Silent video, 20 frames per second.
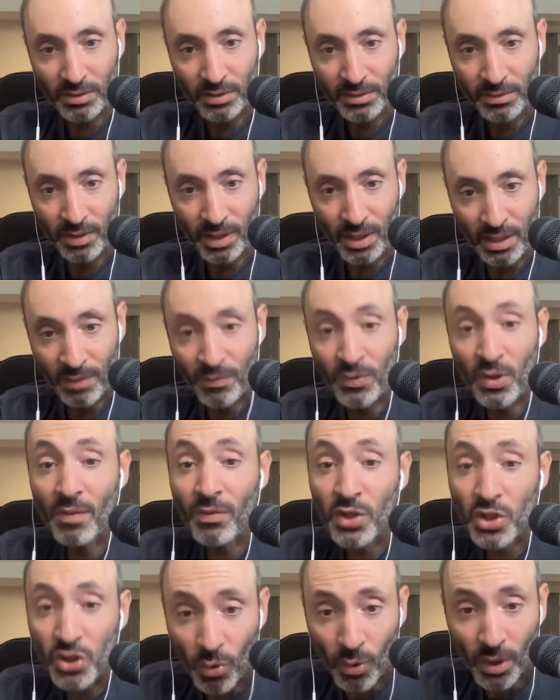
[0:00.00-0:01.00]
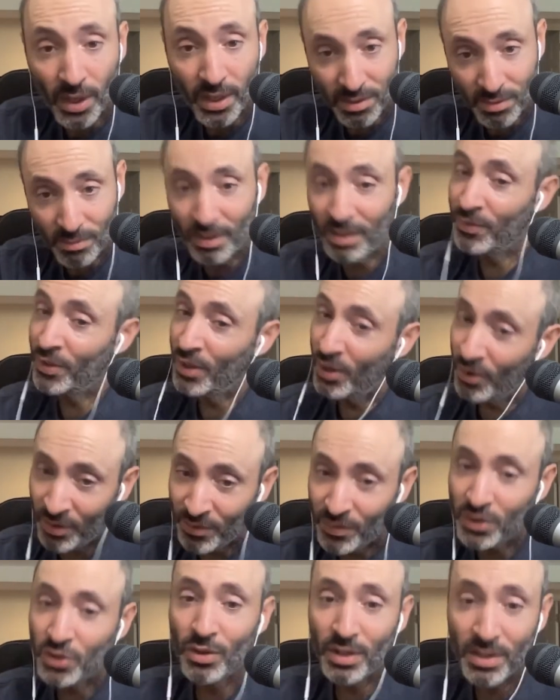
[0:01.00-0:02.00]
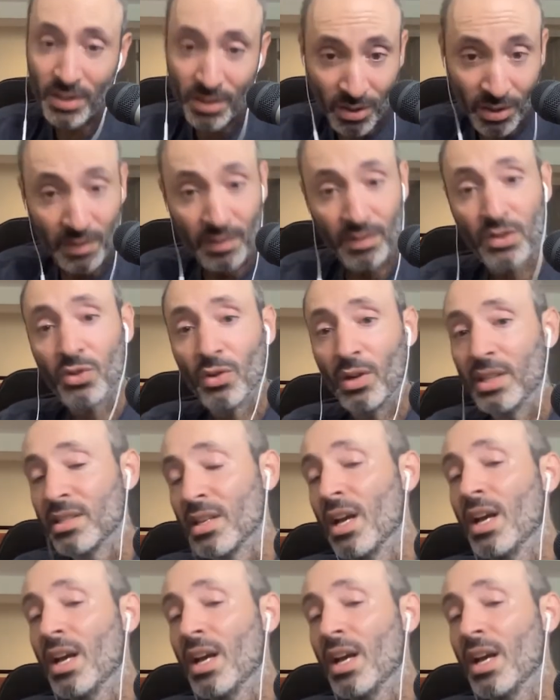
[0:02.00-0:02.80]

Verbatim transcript: right if you have the choice right if you don't have the choice you don't have the choice